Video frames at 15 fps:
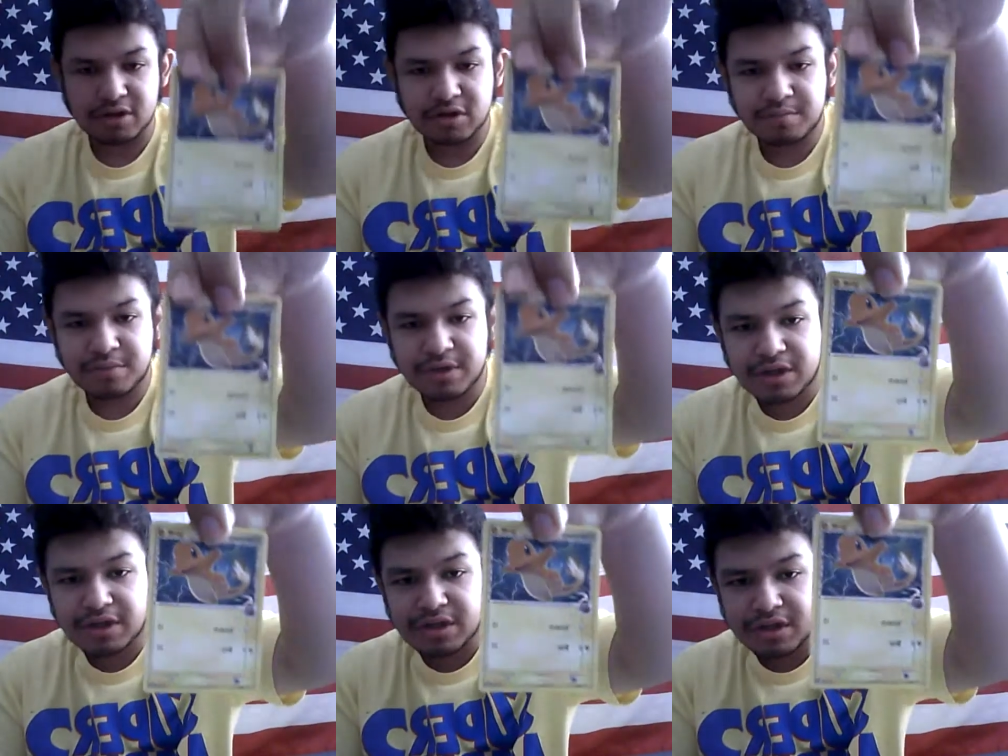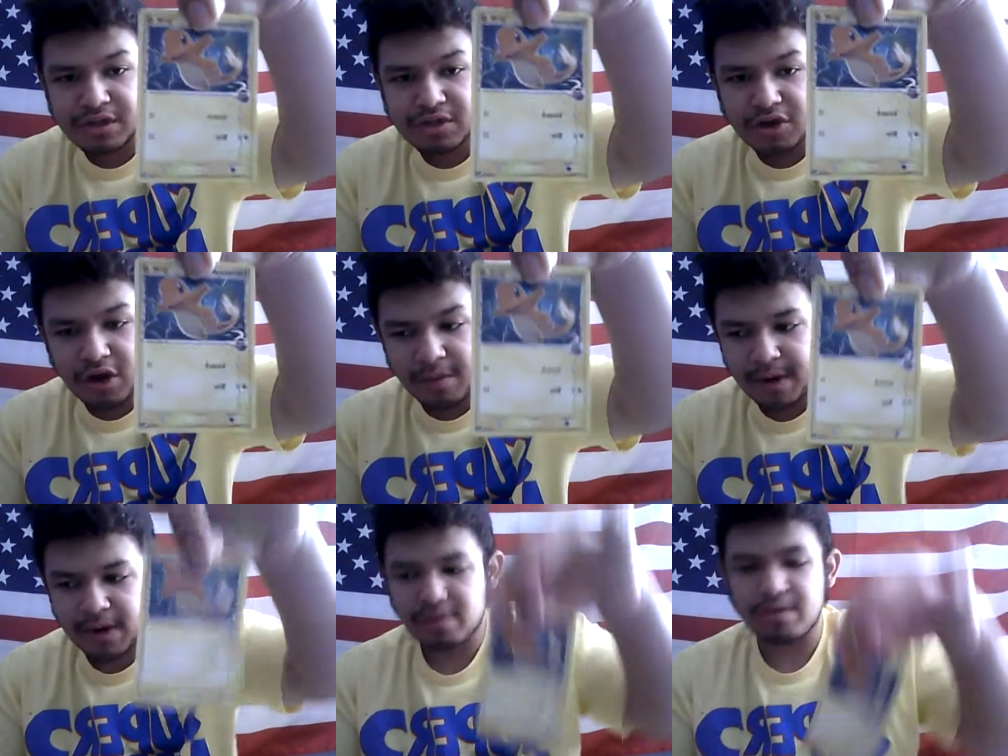Species
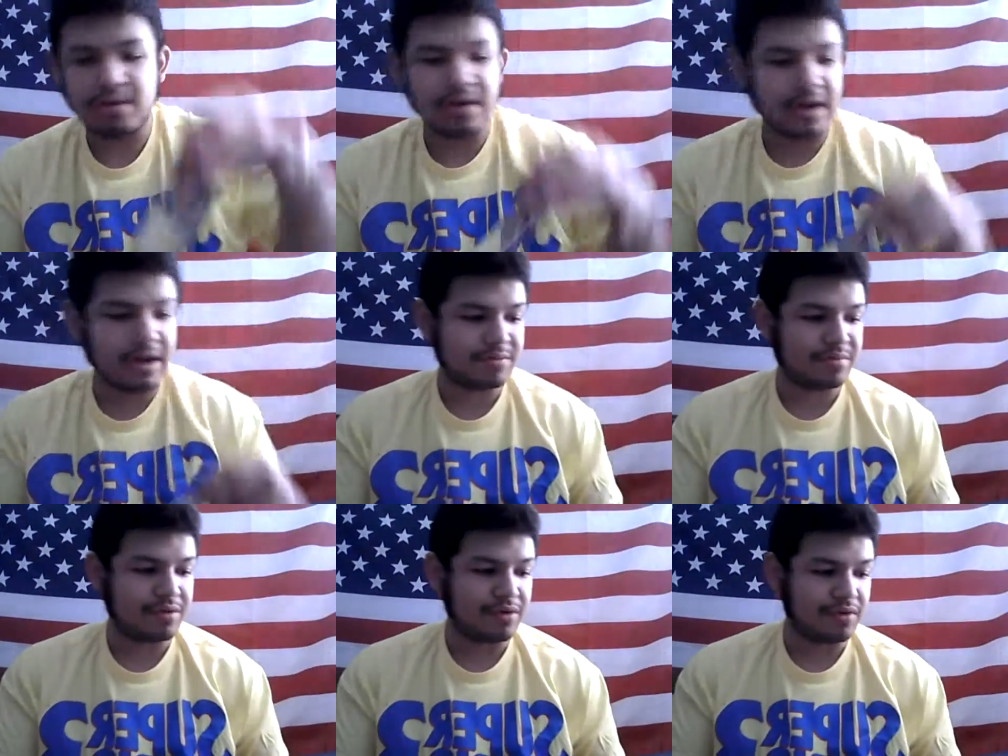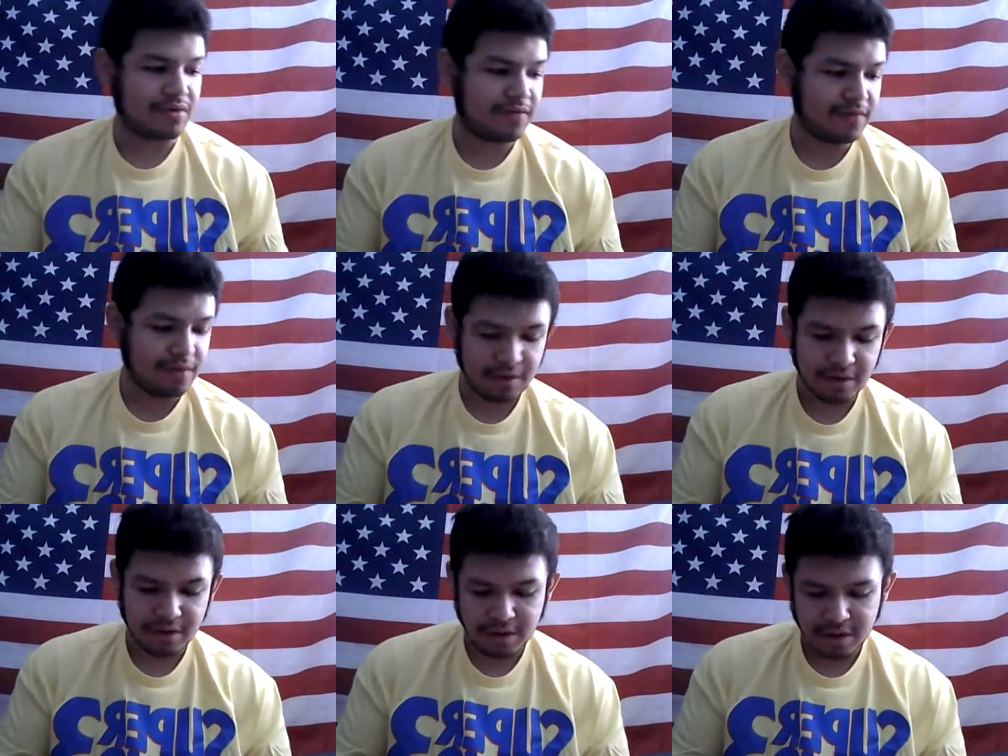Charmander, that is beautiful